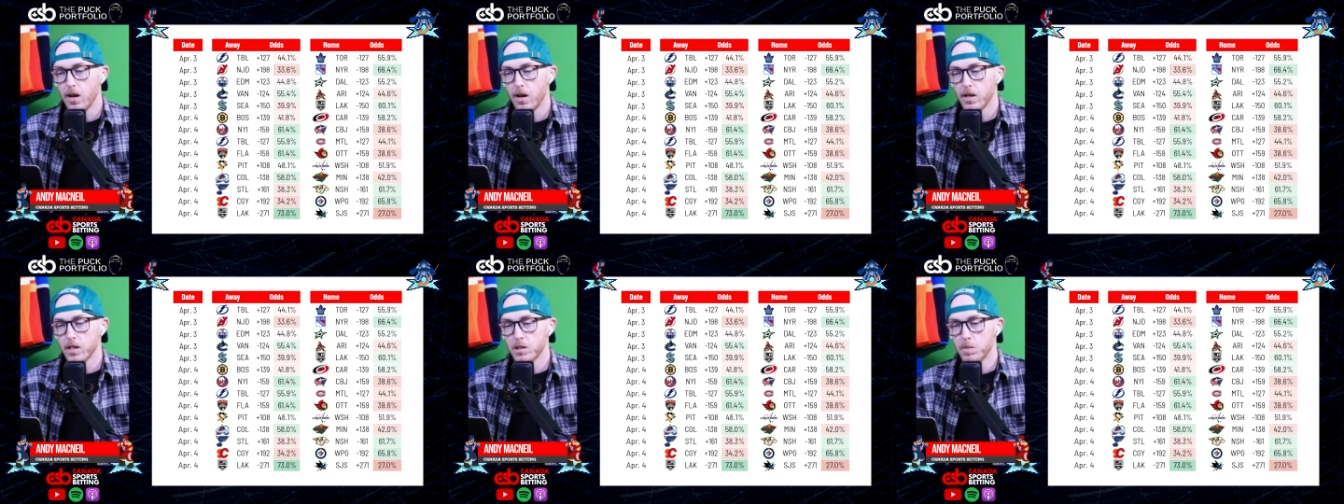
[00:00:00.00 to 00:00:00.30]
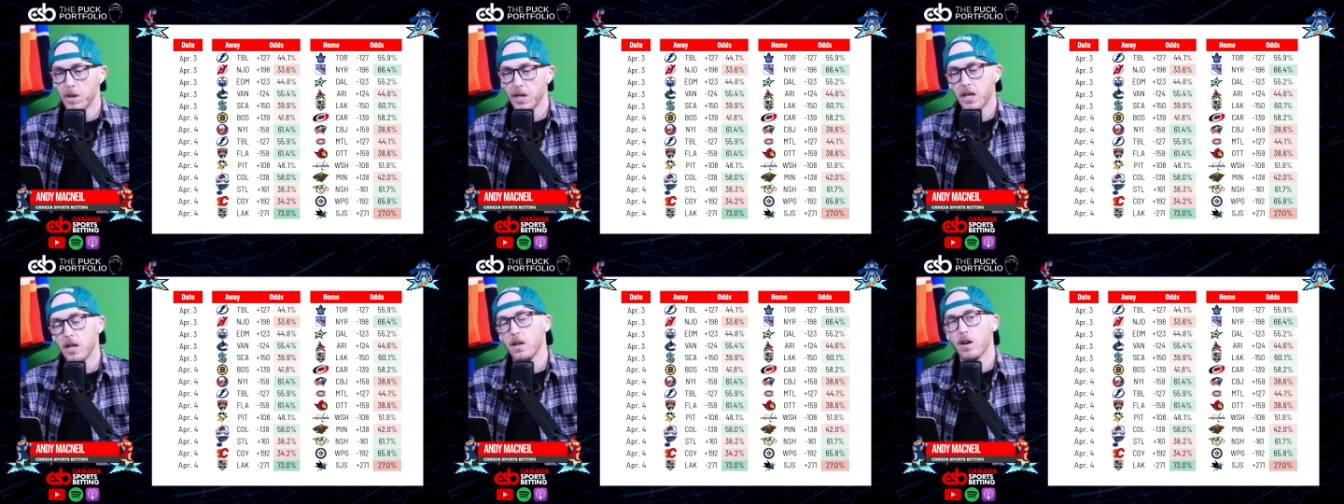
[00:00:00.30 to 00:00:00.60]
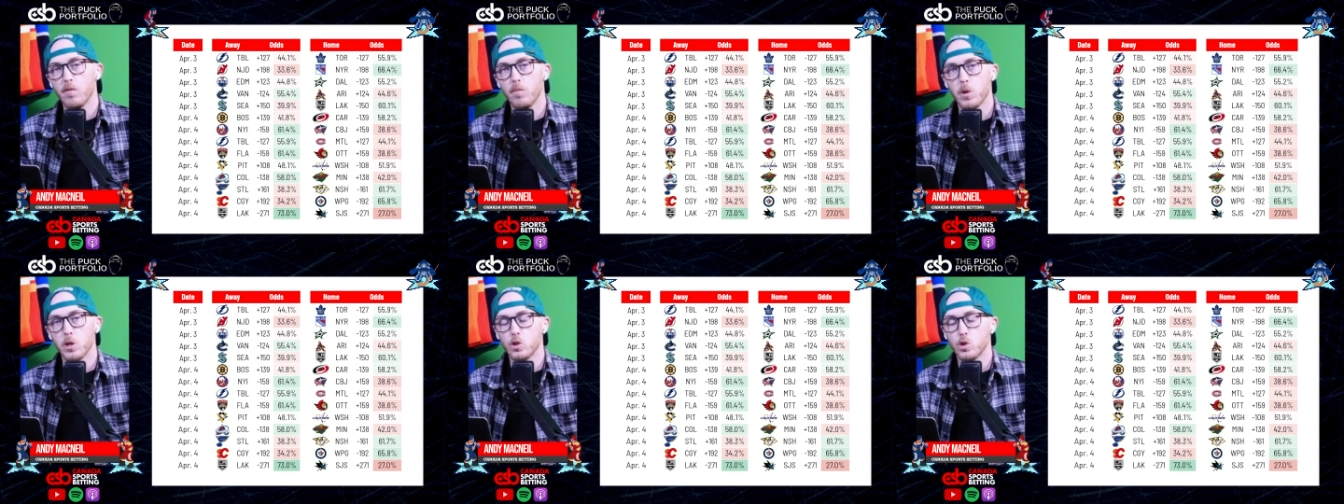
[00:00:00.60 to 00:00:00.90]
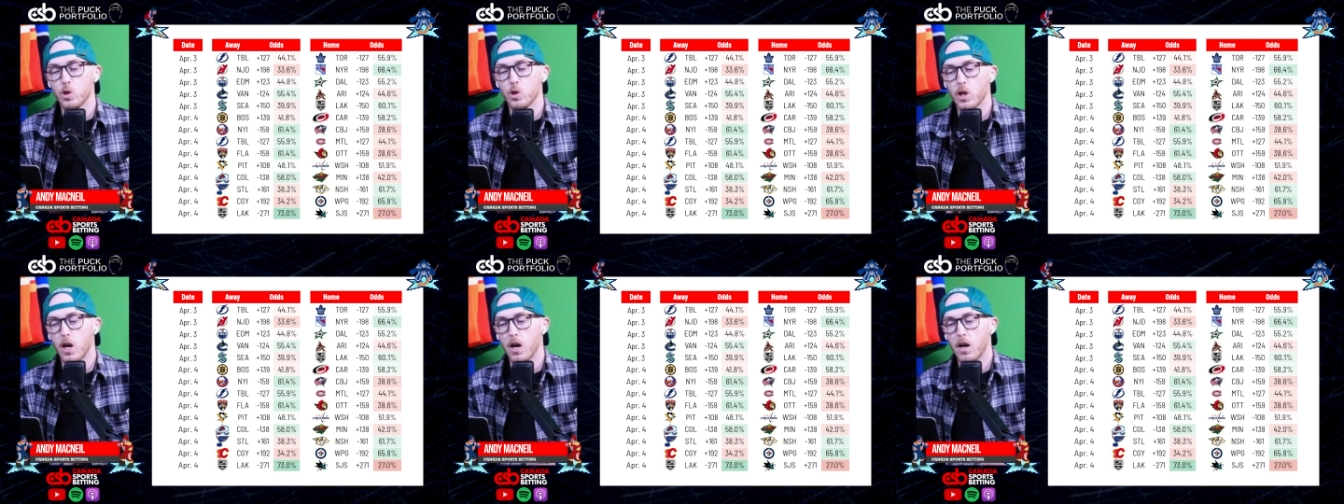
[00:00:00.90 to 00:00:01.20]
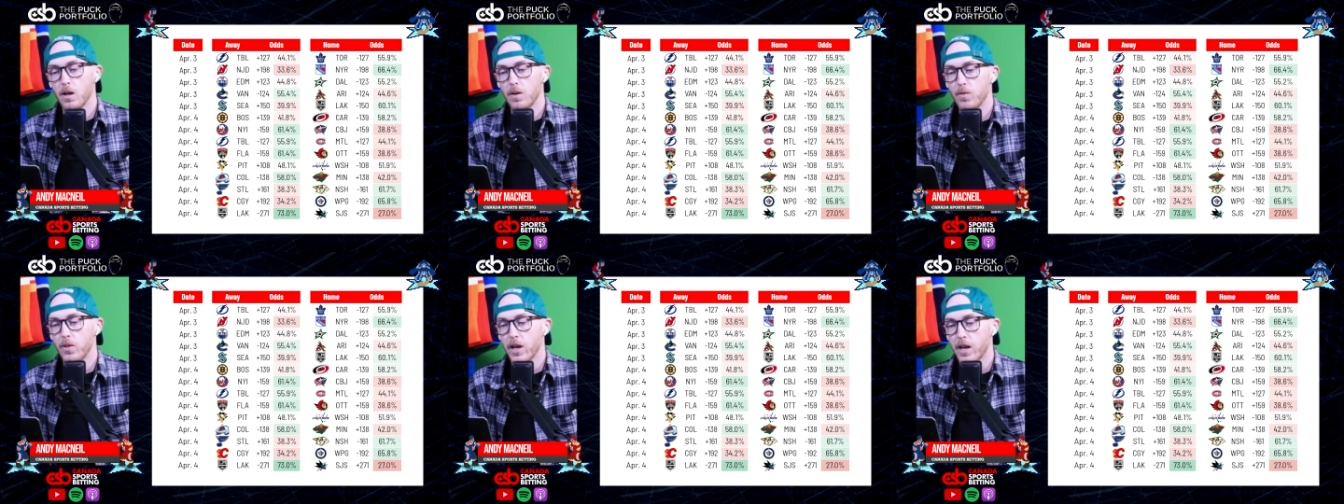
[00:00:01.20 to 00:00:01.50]
Speaking of
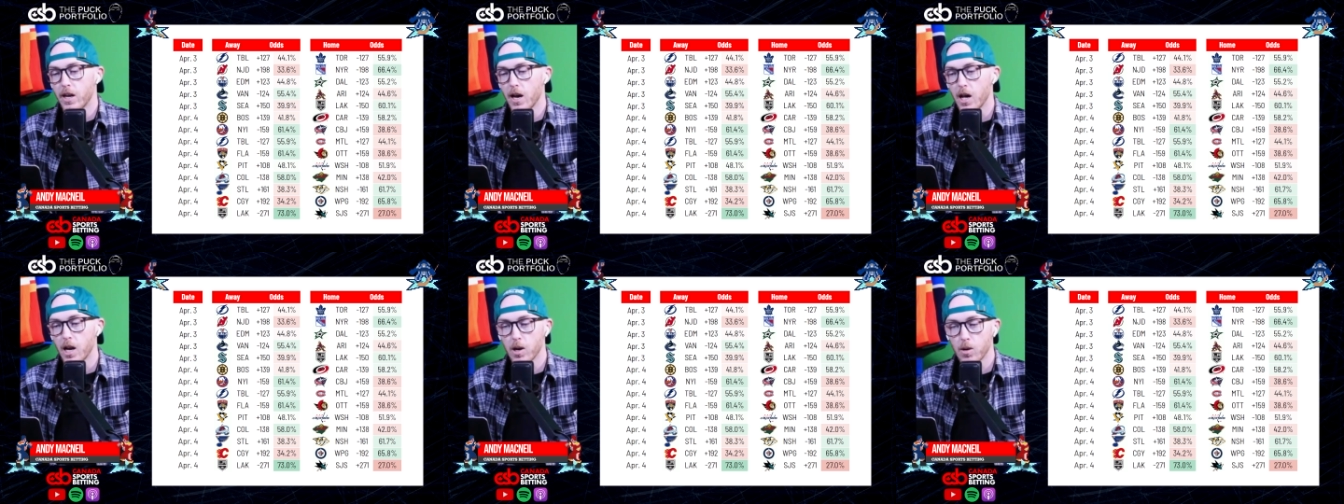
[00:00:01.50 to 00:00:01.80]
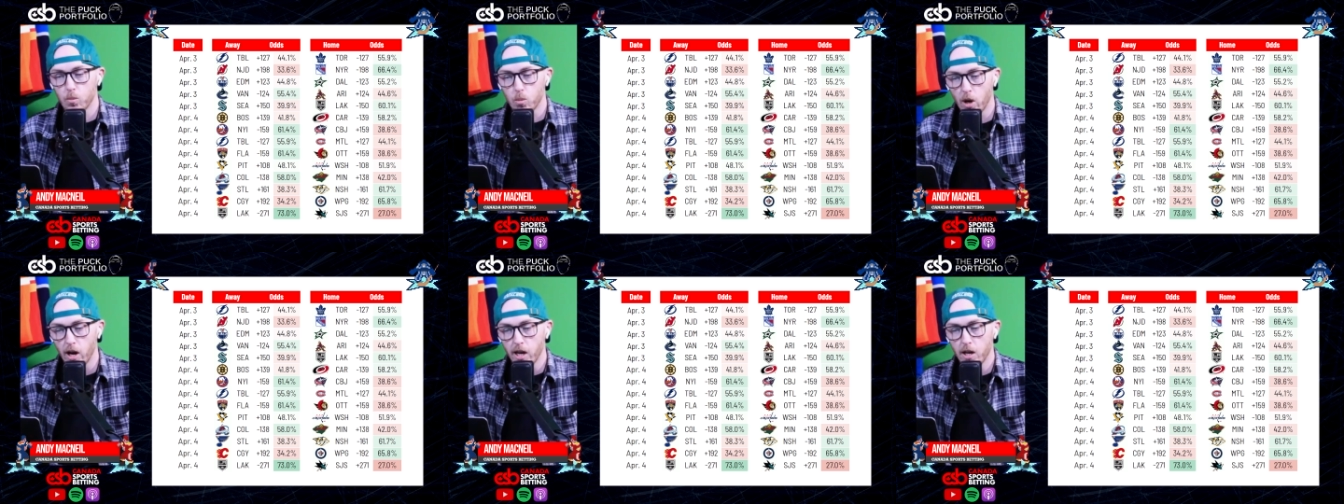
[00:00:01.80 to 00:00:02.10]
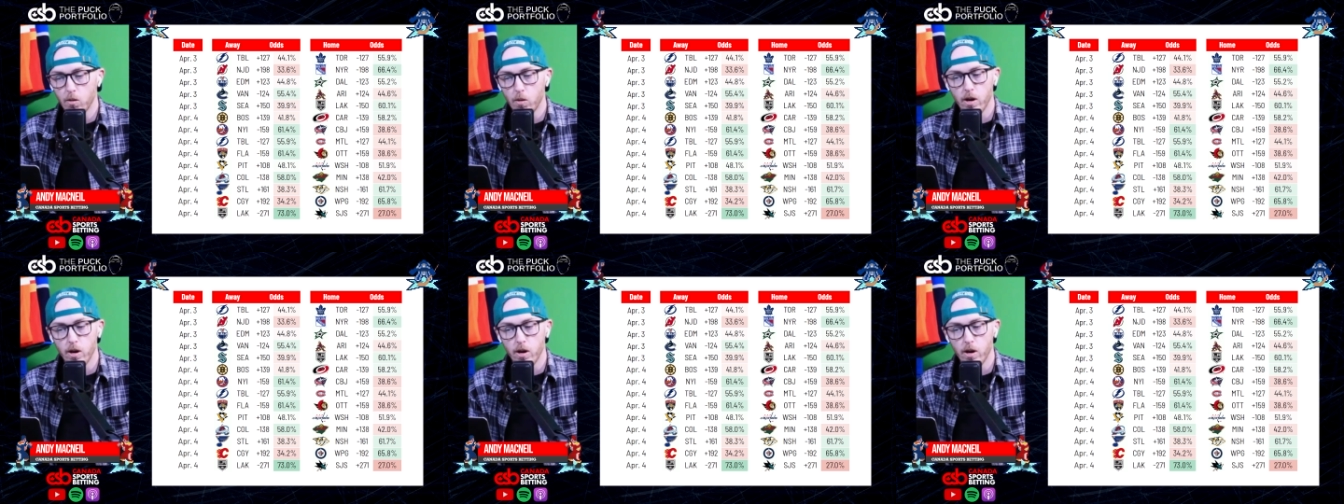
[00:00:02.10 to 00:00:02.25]
Montreal, they caught a break